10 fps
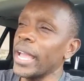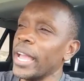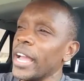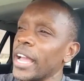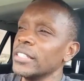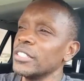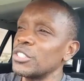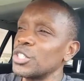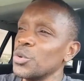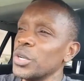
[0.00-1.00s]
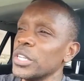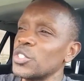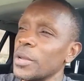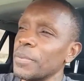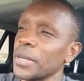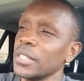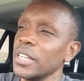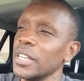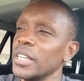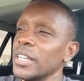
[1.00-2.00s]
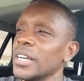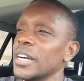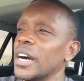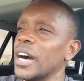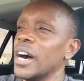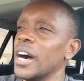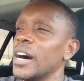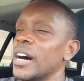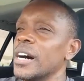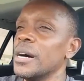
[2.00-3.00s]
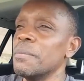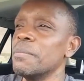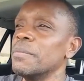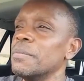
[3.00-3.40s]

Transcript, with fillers: and students typically um,